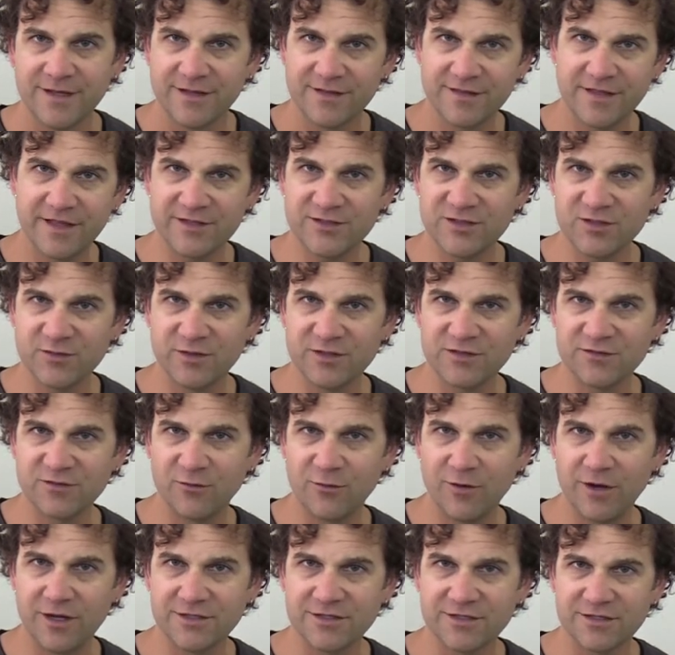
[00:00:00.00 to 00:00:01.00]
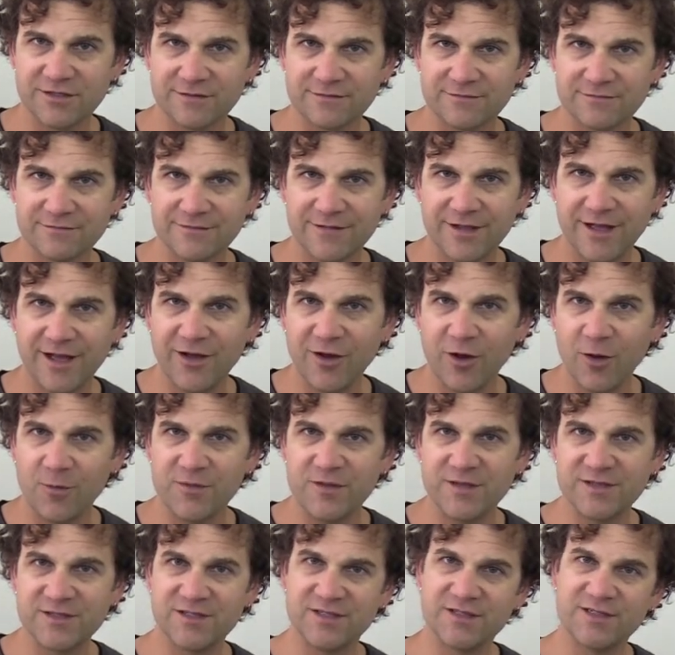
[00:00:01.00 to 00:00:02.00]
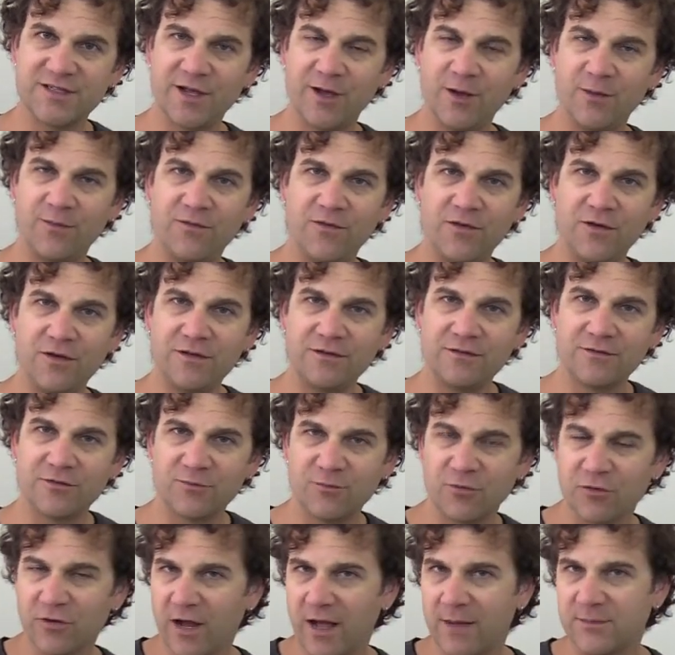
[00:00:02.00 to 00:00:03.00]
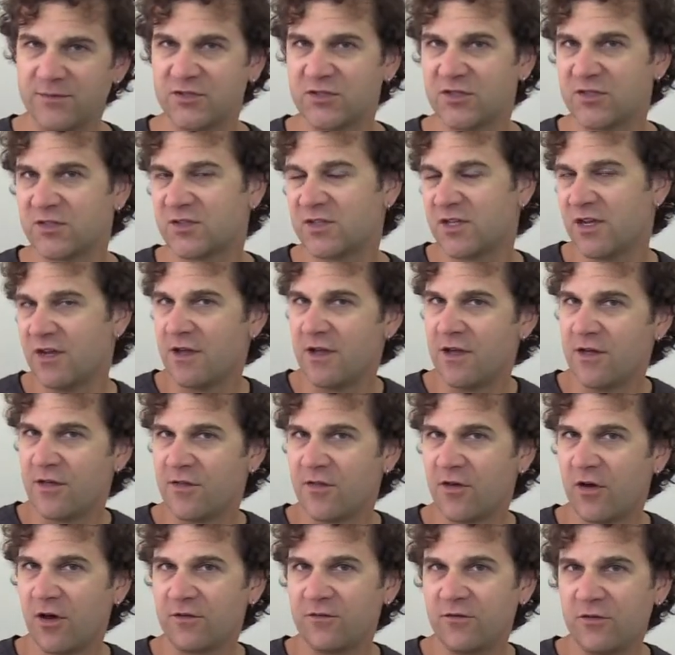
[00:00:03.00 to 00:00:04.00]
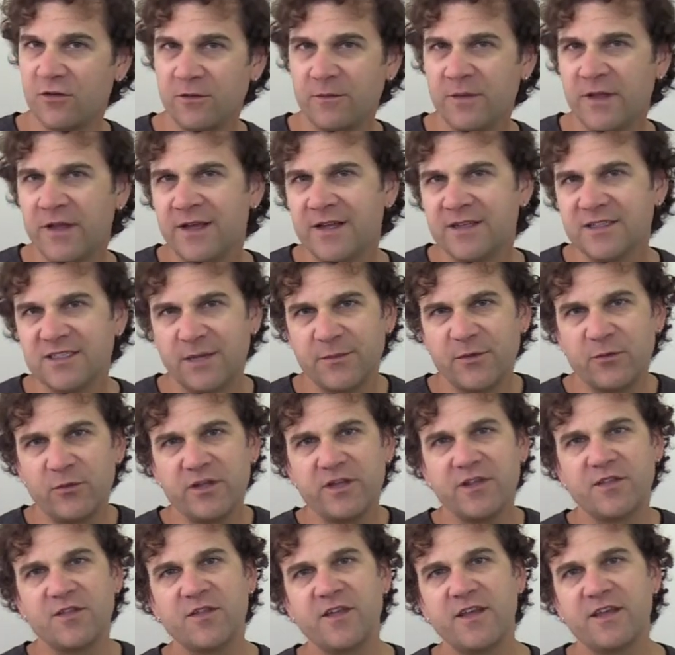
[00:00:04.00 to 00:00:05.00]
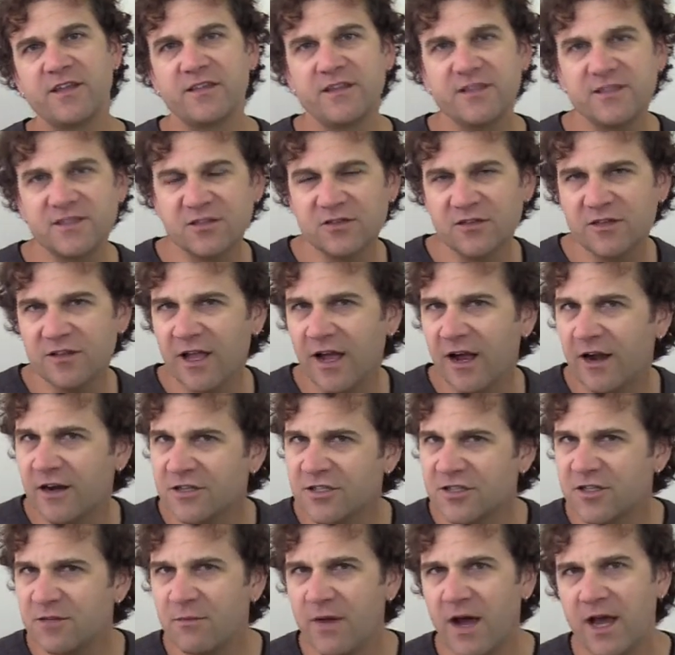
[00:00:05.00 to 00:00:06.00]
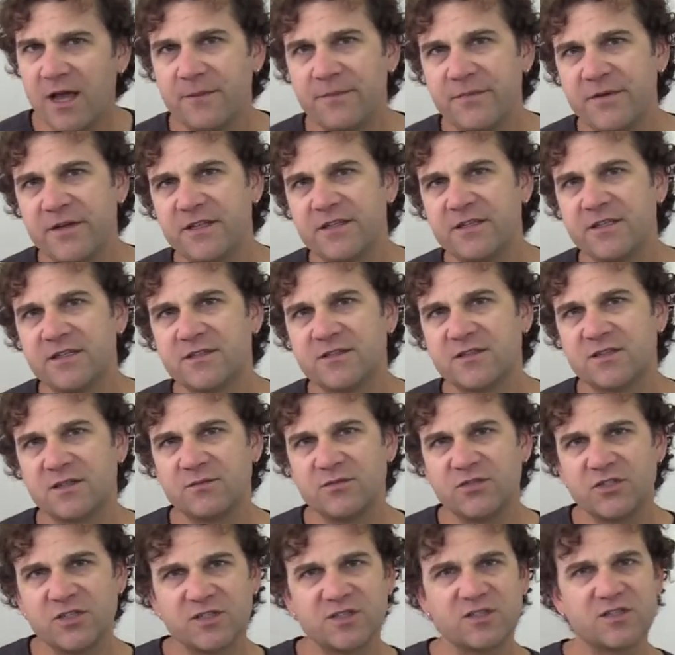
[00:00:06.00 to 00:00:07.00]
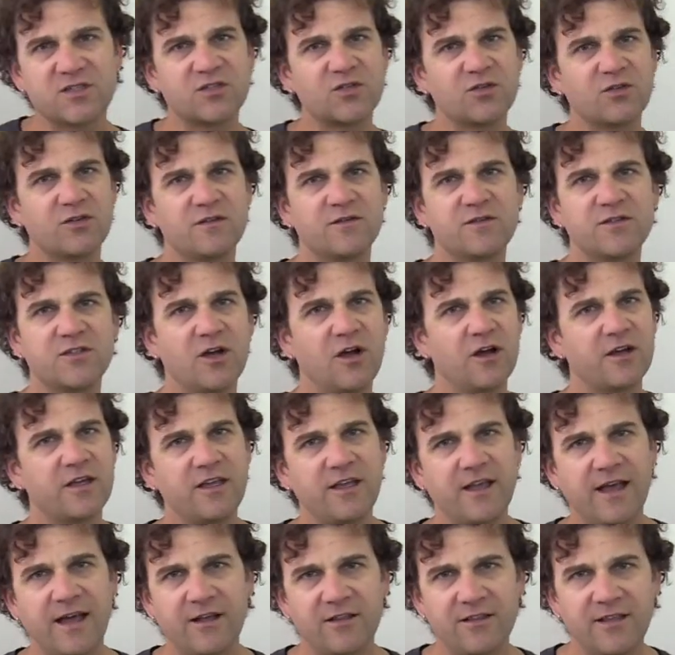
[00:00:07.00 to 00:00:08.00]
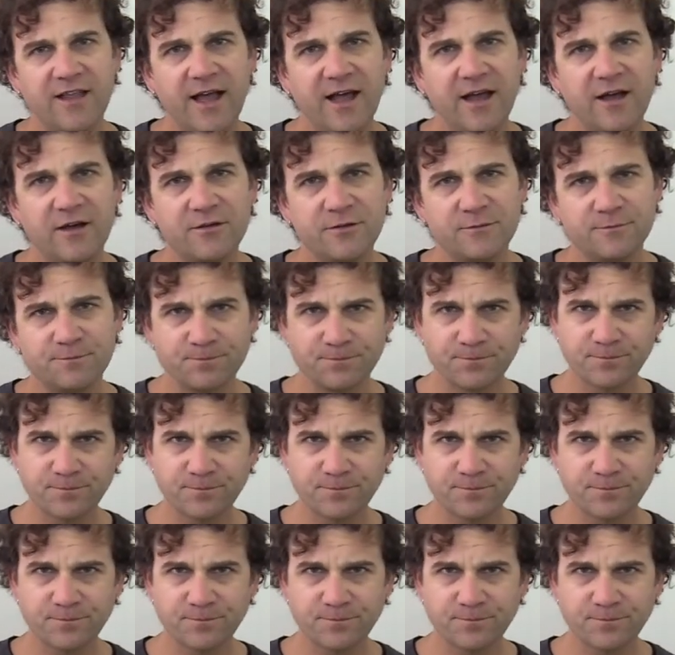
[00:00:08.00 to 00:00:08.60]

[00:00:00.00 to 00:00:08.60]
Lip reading: Thanks so much for watching. I hope this is helpful or perhaps just thoughtful. Tell me what you think. These are largely my opinions. I'm just sort of talking out loud